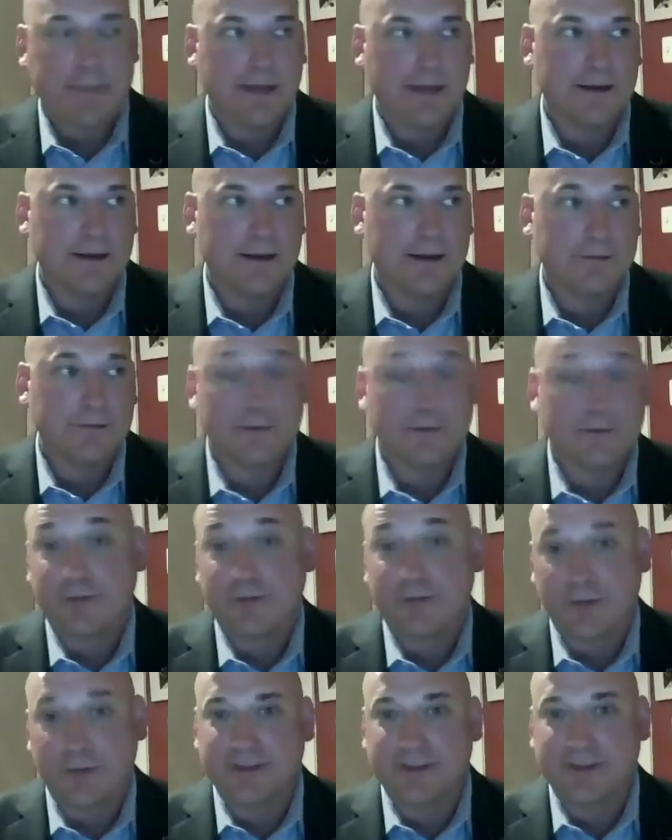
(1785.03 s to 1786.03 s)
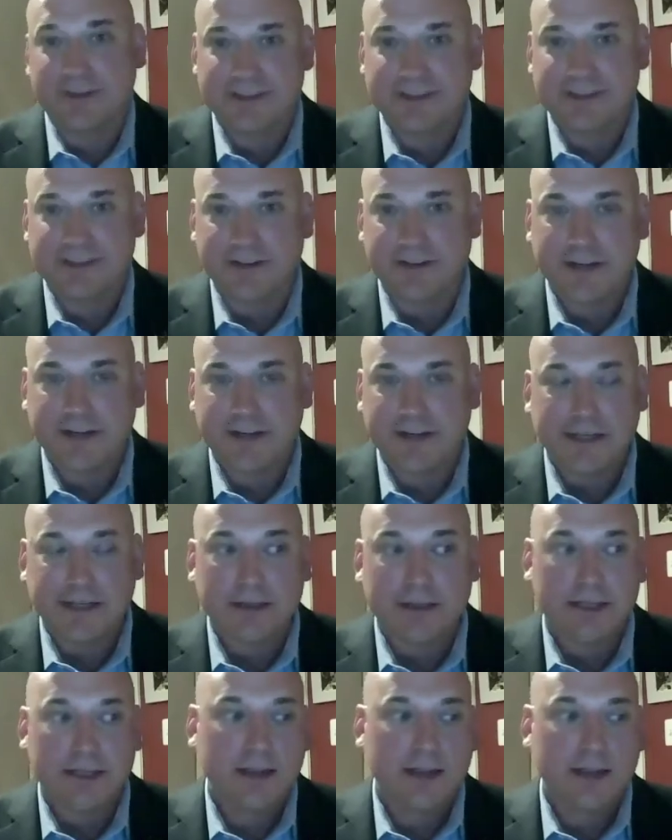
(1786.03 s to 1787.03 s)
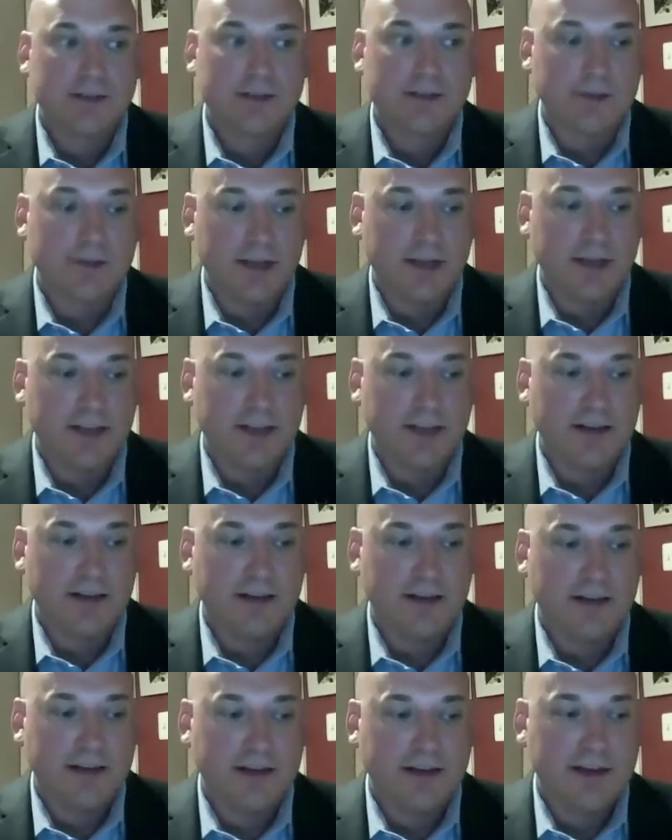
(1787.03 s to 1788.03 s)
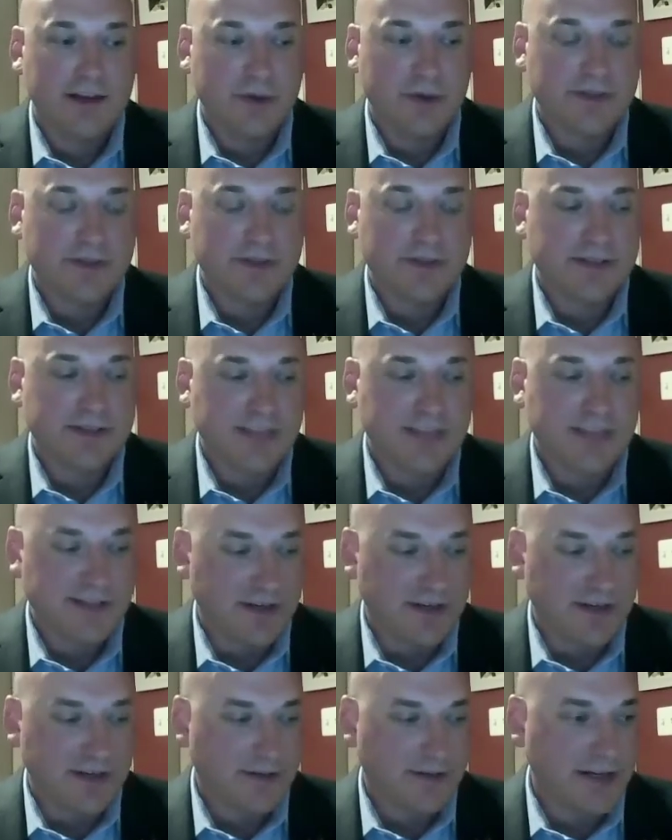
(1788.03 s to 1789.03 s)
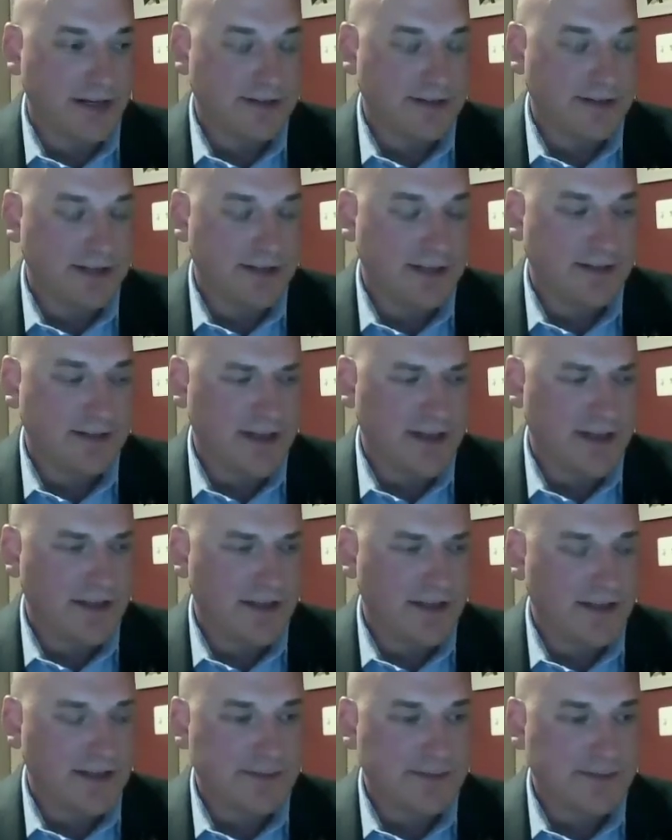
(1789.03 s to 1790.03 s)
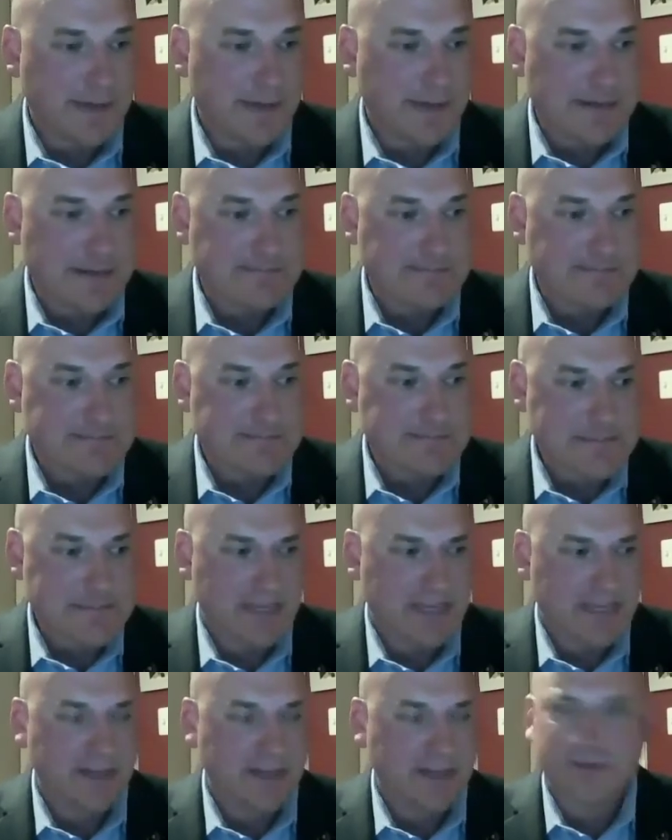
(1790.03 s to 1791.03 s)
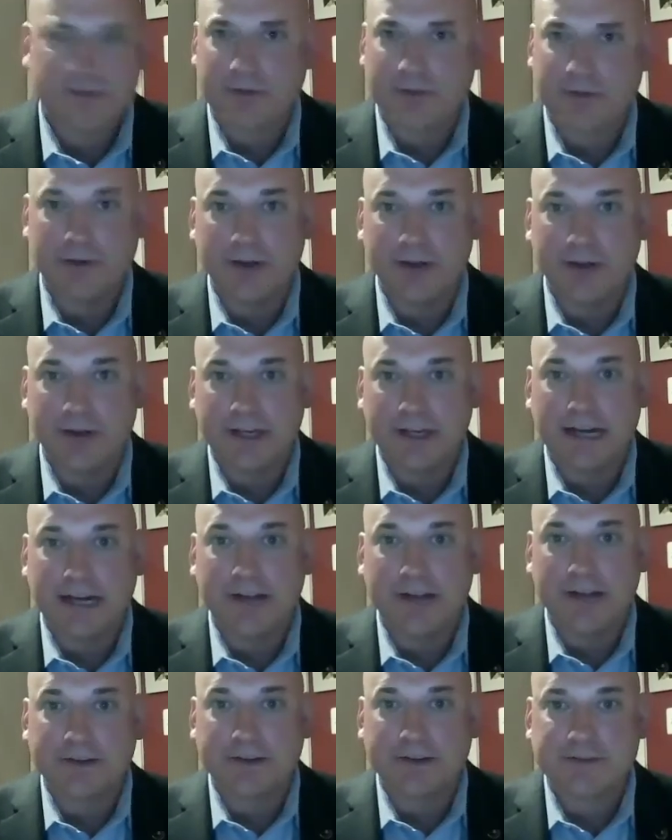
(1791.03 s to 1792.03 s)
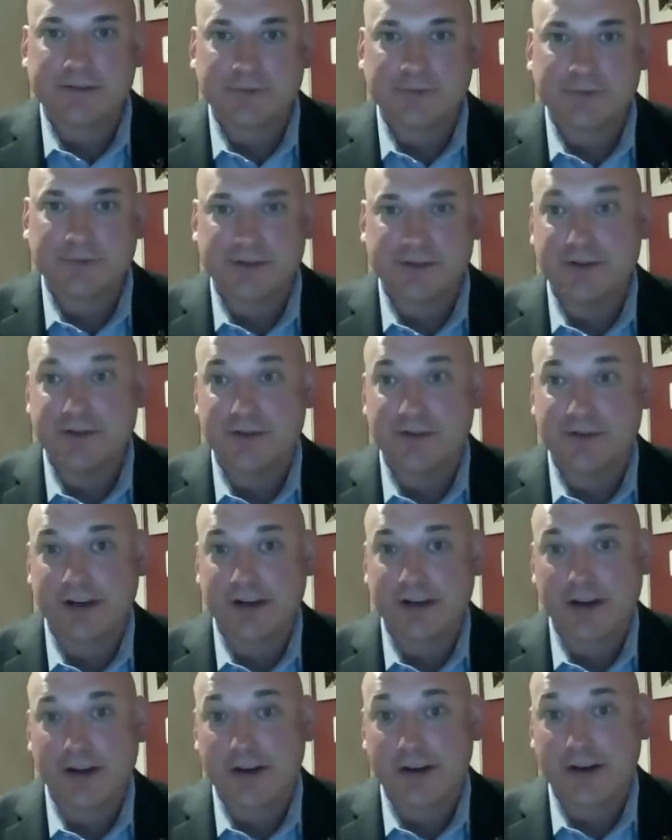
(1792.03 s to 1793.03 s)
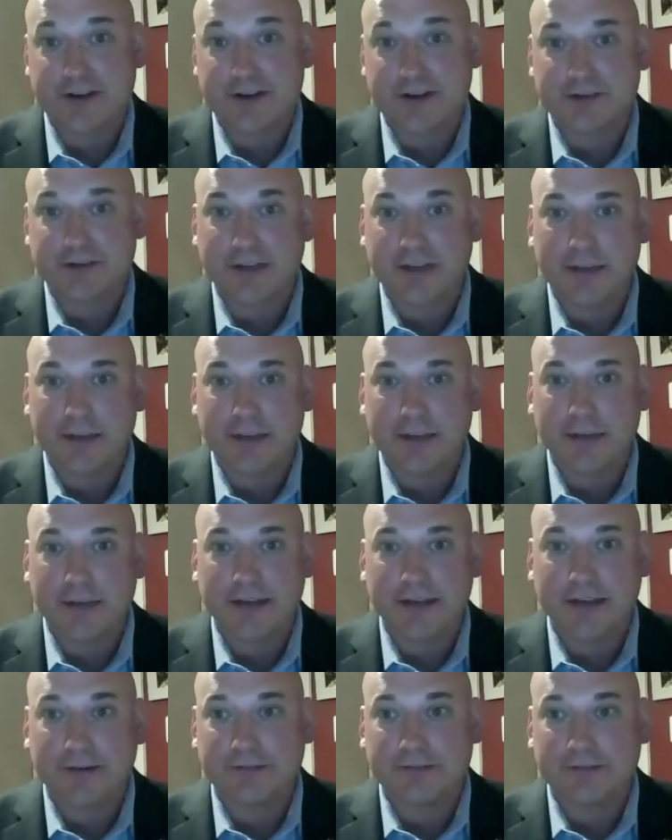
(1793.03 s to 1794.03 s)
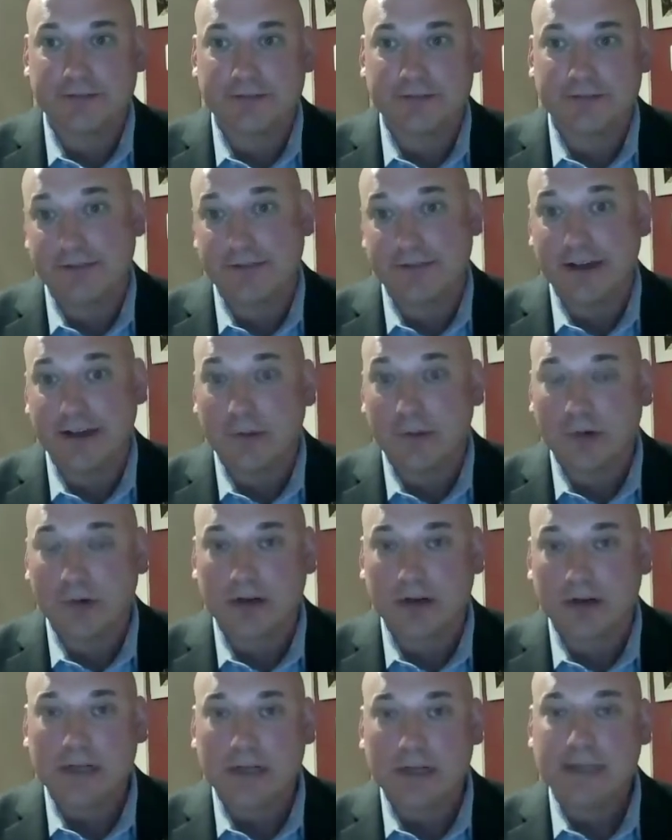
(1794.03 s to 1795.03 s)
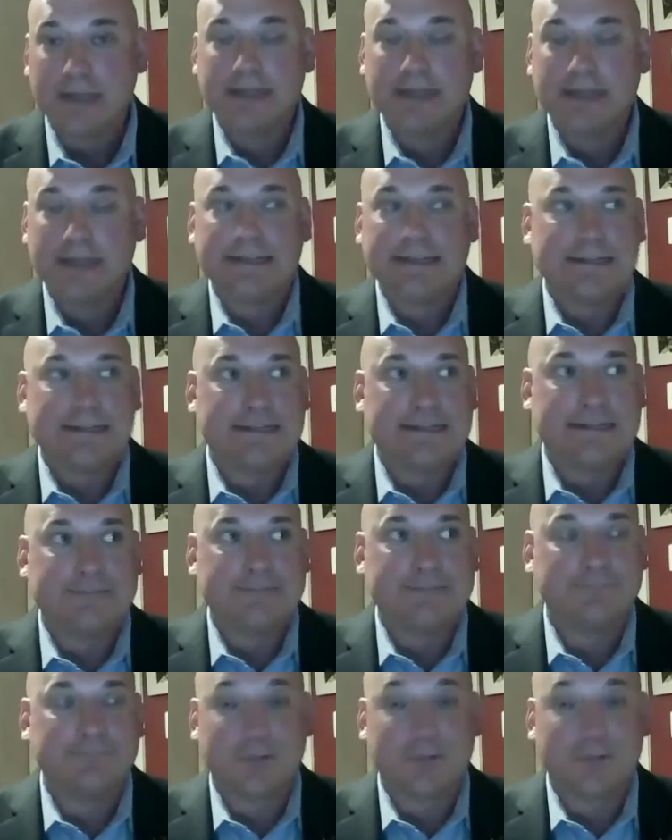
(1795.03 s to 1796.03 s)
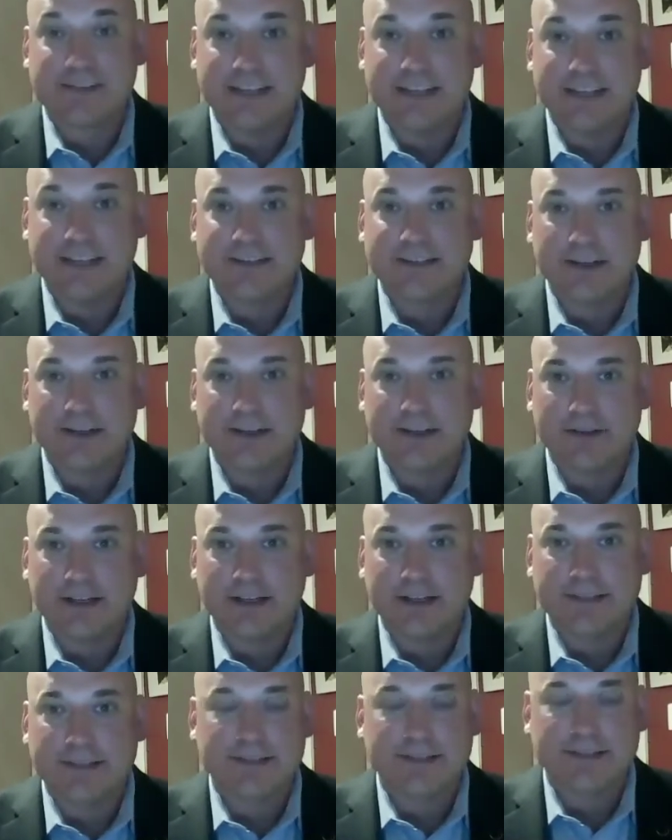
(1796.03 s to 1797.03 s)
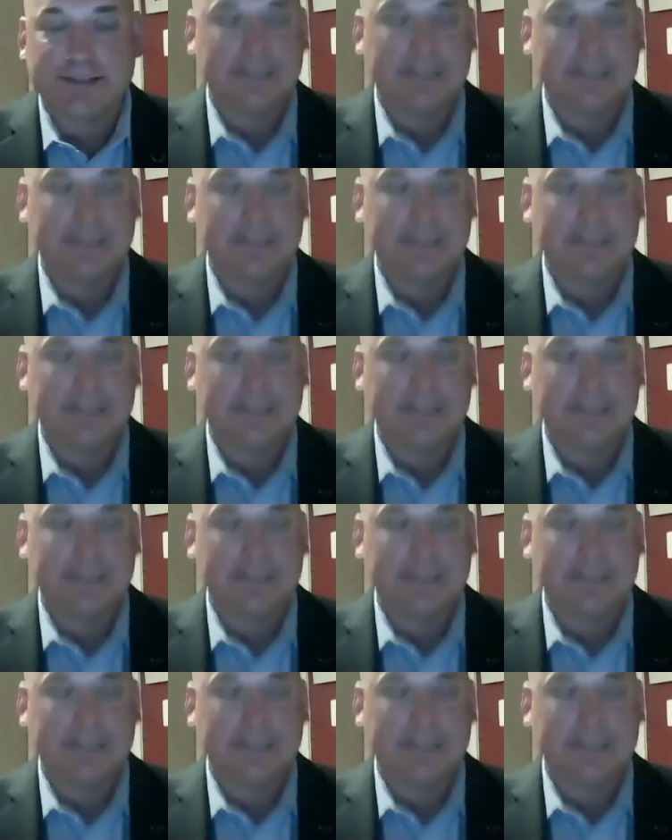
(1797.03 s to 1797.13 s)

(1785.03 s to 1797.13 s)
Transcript: or former state senator now. So it was a state senate race. I think they spent, I think it was $3 million, which is usually a congressional campaign, or if not more, for state senate race.